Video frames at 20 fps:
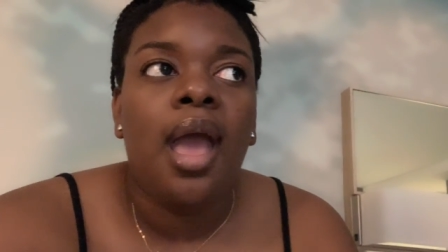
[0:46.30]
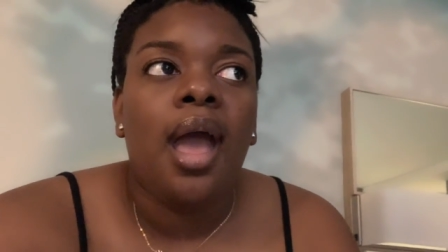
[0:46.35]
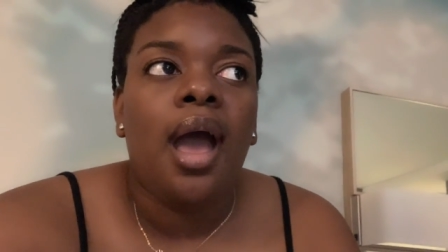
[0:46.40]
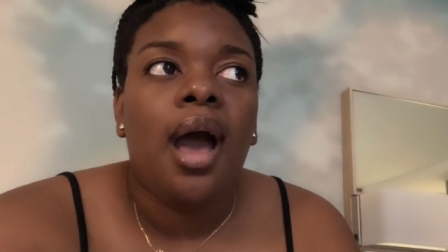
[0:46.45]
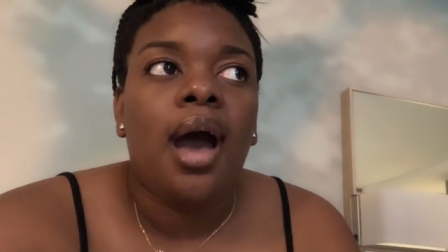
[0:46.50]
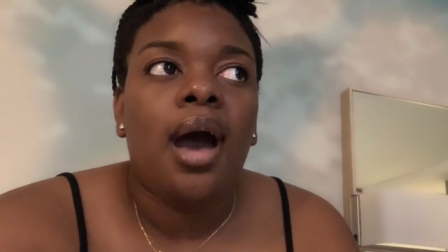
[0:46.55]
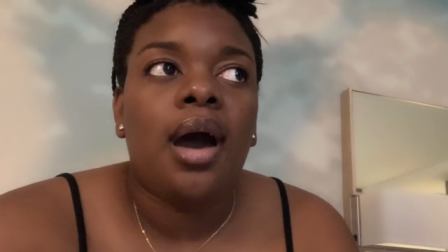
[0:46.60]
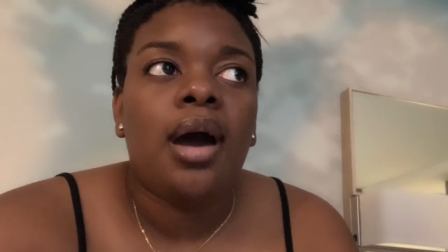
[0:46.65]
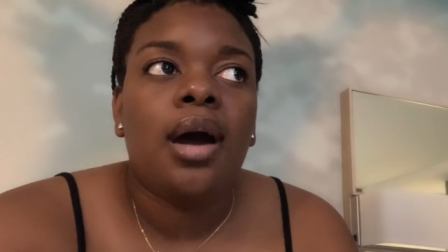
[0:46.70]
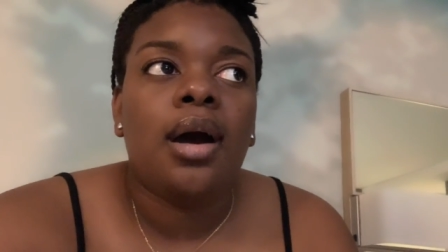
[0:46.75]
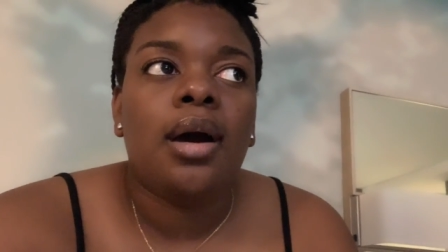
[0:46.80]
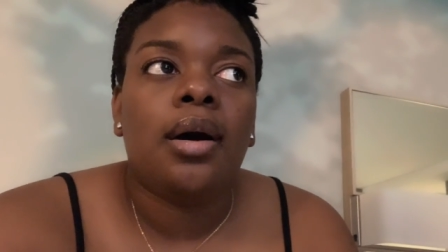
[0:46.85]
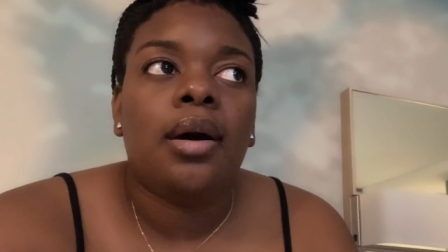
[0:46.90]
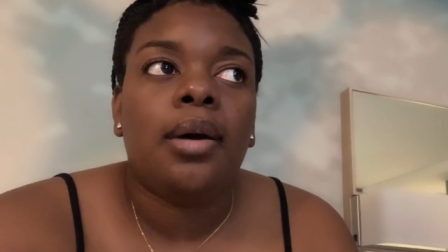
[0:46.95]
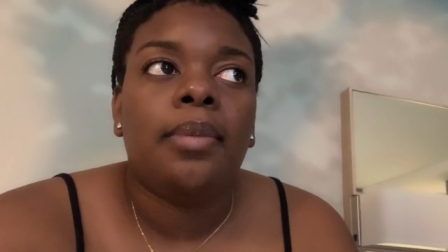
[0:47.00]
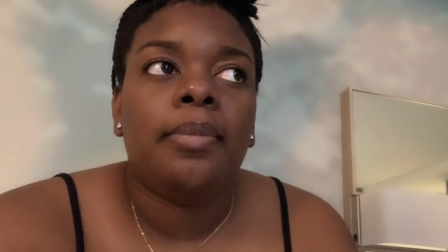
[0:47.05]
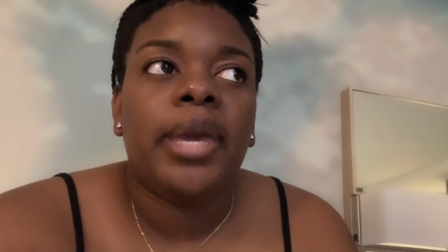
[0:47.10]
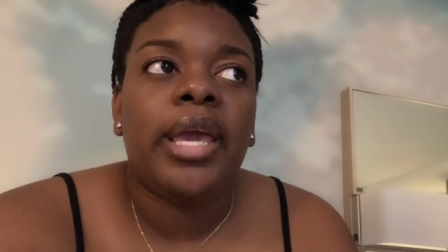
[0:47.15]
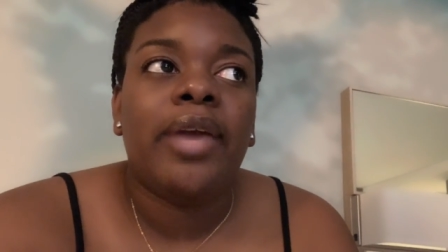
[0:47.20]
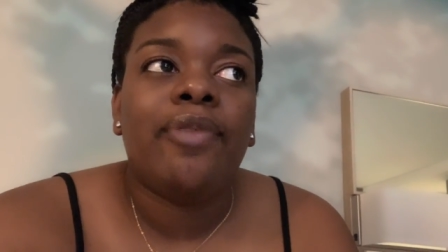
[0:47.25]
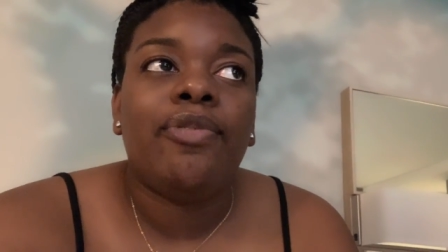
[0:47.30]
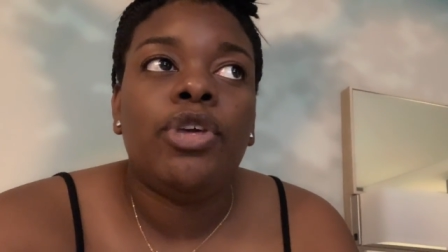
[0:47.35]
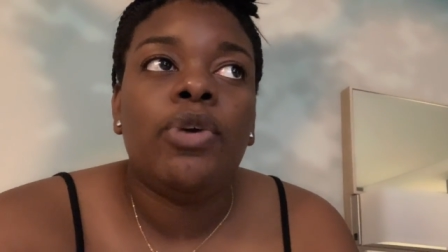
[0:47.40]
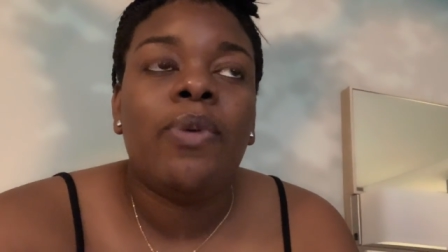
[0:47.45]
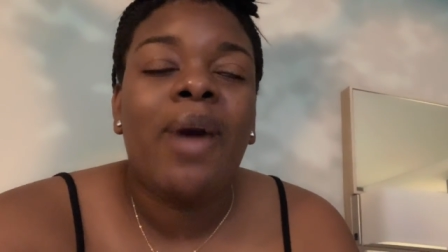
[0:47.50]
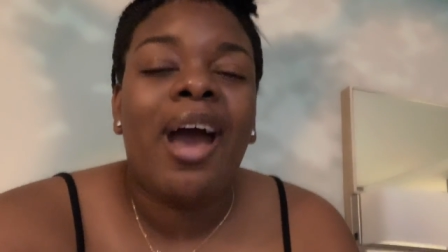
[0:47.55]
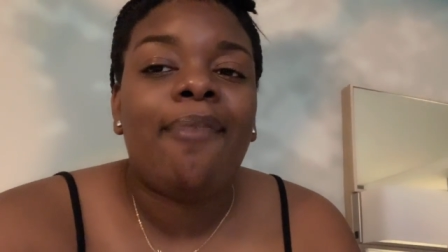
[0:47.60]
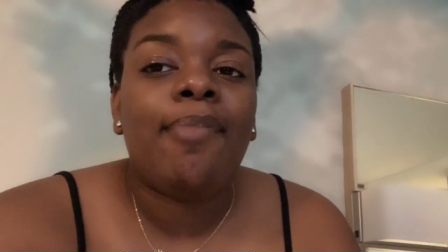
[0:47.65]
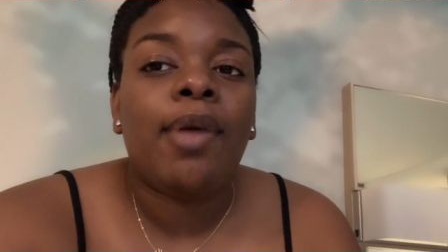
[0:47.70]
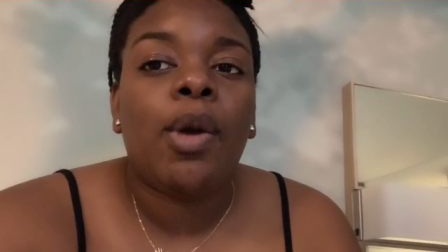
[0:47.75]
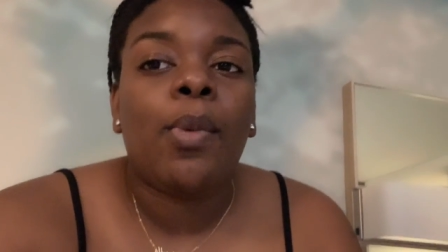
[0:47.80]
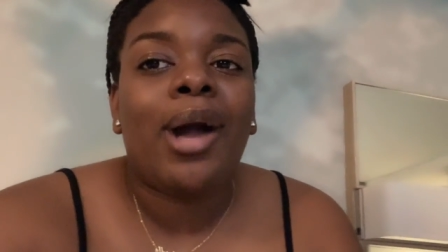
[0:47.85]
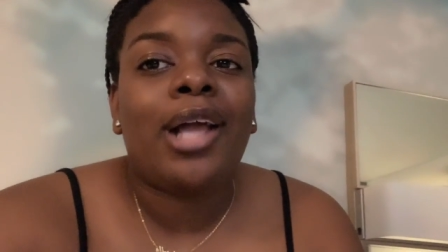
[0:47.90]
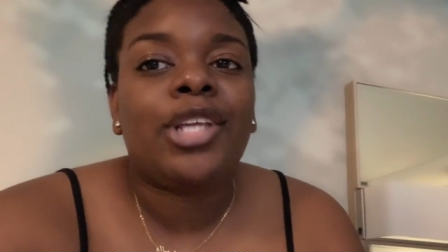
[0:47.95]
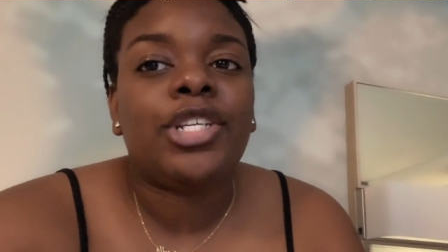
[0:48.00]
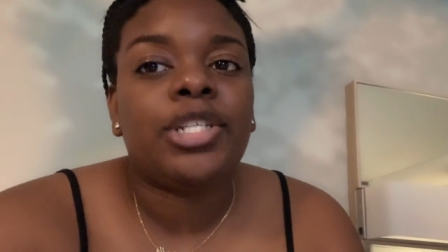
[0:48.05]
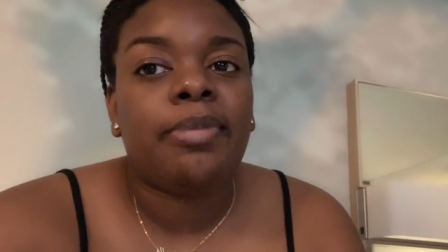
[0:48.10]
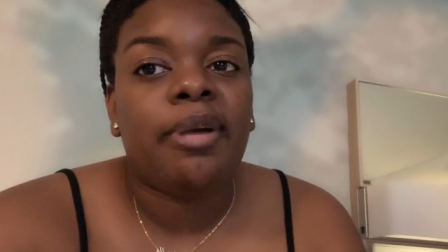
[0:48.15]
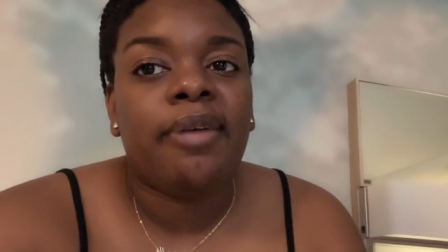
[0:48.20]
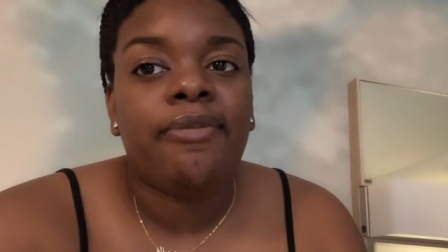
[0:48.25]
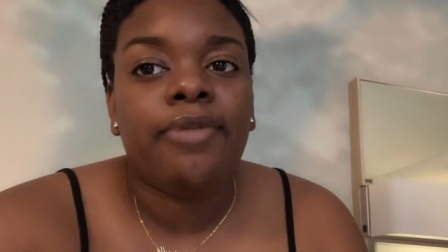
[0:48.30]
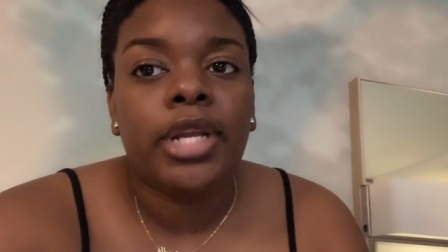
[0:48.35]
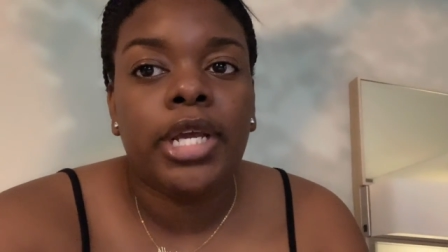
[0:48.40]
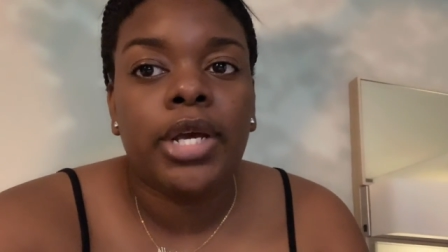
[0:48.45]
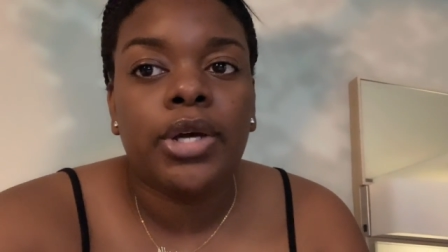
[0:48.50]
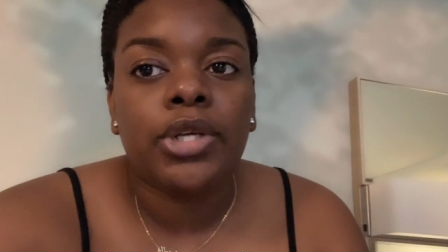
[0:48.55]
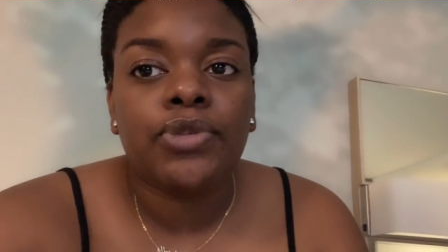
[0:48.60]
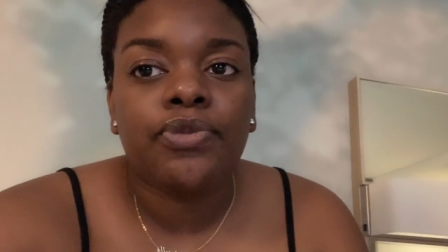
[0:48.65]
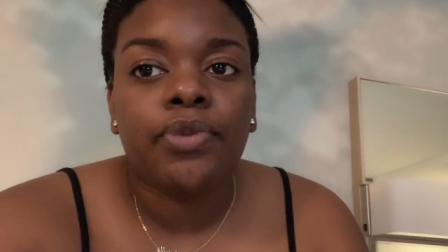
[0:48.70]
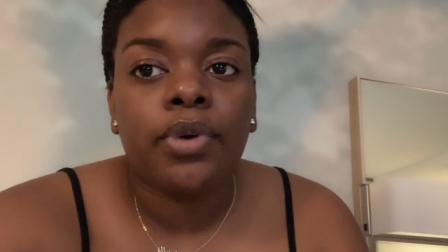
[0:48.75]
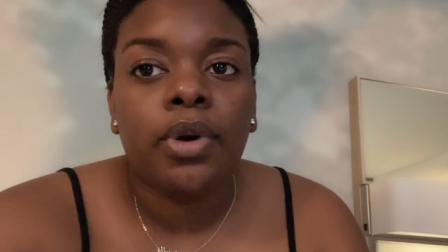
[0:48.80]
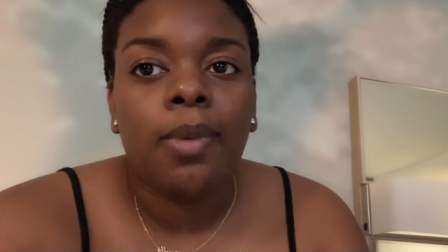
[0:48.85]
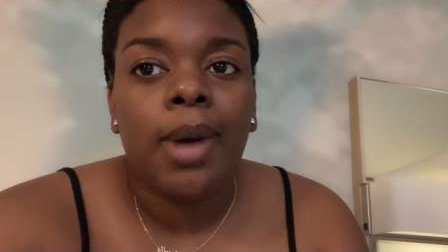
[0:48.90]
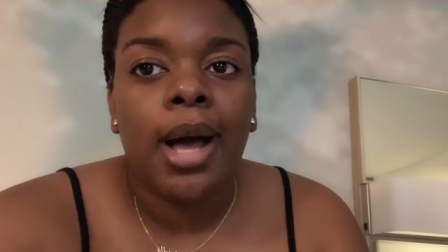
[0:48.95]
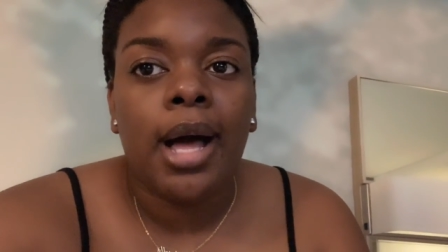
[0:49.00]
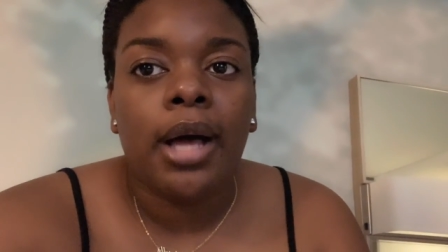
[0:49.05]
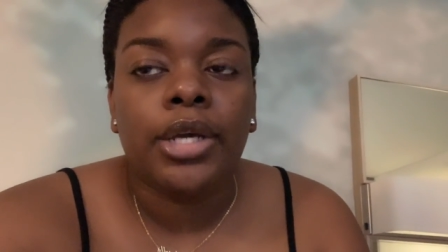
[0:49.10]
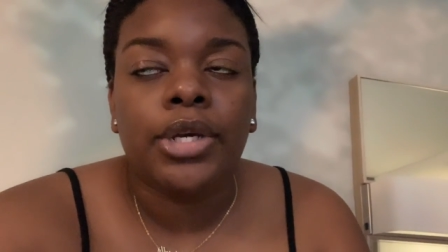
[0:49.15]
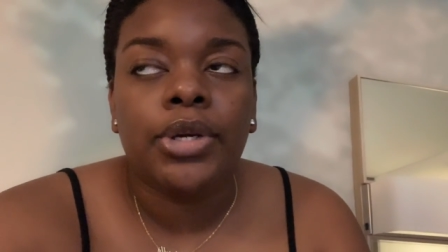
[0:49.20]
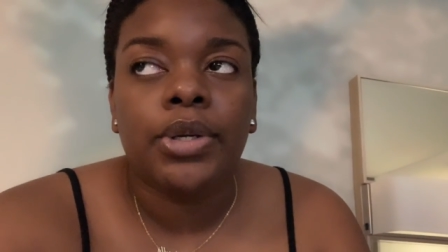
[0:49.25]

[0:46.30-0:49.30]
um, if you have been watching my videos for a while,